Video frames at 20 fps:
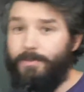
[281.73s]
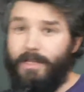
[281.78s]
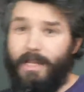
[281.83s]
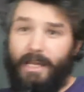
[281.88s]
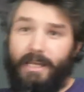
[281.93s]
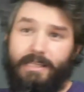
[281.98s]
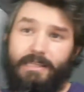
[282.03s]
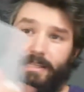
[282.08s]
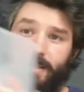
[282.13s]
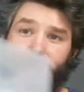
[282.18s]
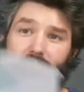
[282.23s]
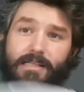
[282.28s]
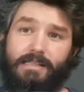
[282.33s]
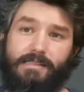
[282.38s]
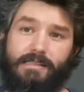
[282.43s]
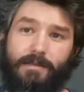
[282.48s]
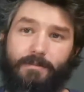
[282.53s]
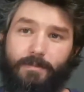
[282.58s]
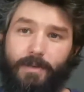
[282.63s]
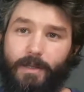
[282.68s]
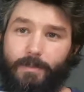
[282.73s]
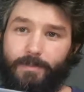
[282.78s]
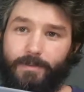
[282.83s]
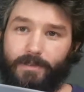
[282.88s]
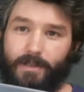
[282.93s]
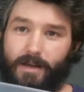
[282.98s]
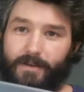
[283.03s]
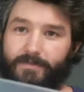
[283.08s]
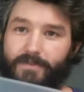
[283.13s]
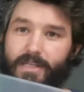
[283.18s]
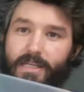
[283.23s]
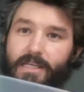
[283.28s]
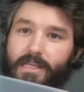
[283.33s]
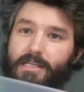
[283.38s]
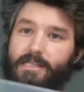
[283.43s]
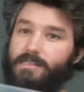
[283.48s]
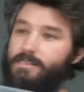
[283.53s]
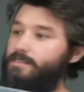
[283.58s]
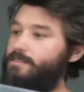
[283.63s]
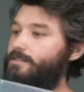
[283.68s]
hate these, some people love
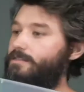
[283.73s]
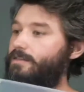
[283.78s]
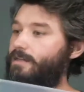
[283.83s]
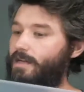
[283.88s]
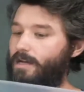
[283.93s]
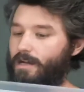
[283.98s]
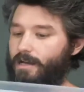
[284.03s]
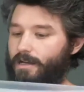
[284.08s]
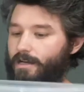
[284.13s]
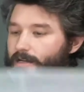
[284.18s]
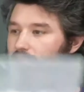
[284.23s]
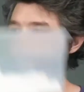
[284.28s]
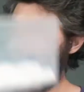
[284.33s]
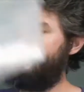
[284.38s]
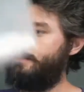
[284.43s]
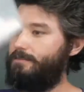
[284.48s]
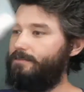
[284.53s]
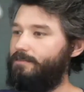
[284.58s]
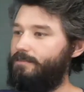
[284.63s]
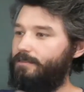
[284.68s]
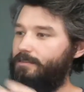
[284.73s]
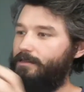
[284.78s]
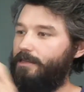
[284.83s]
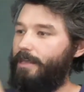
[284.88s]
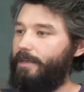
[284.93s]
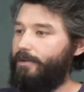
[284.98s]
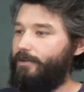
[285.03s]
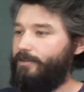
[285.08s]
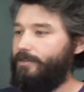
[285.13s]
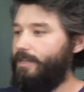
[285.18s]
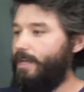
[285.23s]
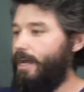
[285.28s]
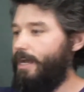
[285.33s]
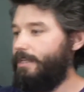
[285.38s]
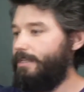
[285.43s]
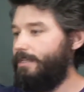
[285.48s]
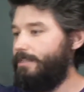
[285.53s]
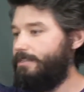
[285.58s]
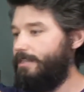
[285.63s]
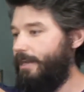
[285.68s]
these. They are
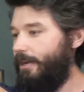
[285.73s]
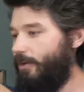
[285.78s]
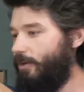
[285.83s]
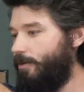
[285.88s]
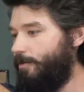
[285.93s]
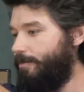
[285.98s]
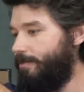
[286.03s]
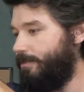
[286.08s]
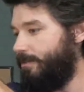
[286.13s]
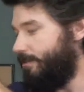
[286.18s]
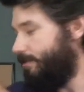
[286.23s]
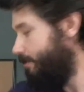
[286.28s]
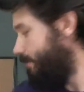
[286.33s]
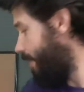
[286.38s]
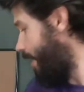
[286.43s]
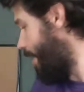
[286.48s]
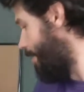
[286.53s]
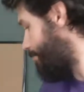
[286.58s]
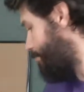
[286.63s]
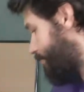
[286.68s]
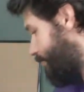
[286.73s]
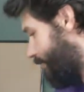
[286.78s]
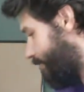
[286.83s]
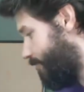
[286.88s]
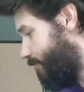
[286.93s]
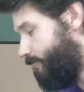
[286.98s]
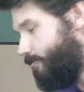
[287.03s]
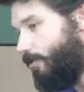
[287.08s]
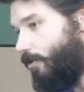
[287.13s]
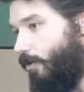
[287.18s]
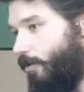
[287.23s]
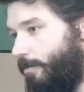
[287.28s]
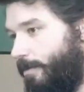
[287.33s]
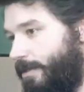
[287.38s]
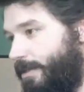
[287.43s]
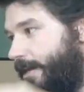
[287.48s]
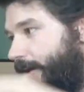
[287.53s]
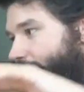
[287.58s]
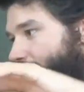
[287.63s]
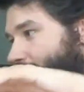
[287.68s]
not a terrible option, just throw them
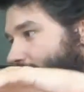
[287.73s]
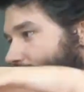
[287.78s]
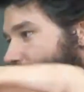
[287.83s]
in there.